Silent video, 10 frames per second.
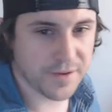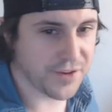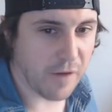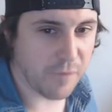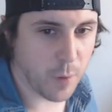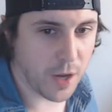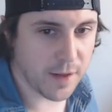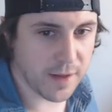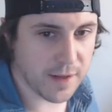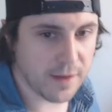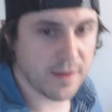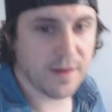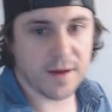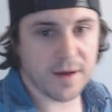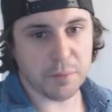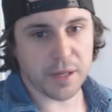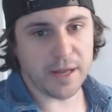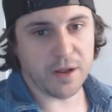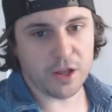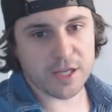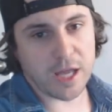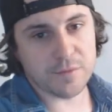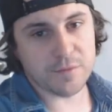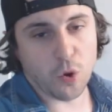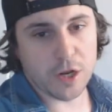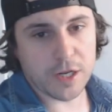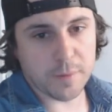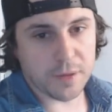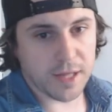soft modded it, uh, played all the games I wanted to